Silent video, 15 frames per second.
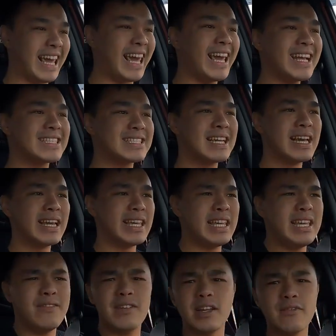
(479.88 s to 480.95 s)
kicks
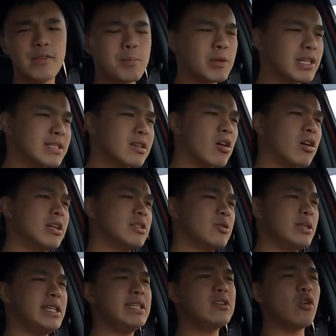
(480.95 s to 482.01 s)
even if you put this car
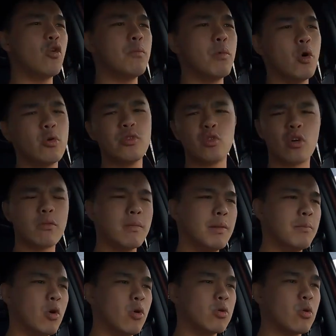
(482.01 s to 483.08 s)
into eco mode, normal
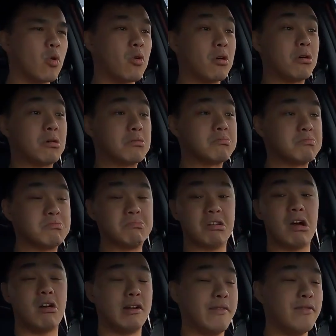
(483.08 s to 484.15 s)
mode, or
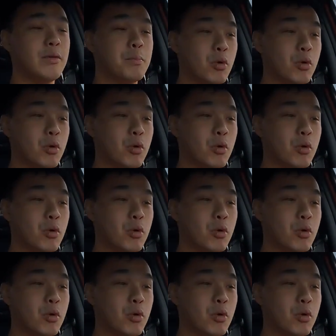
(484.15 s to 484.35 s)
God, if you